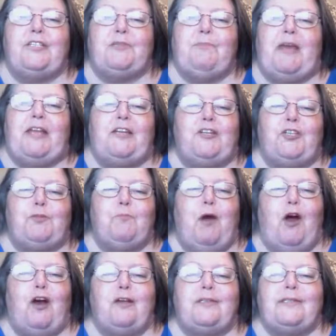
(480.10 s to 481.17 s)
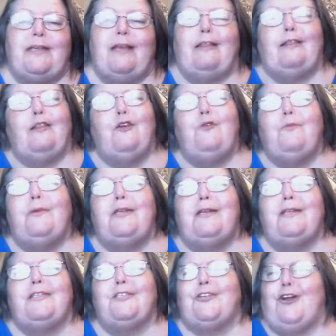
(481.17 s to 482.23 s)
Spanish moss a
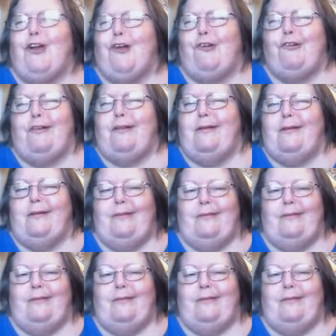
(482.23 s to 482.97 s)
luminous curtain.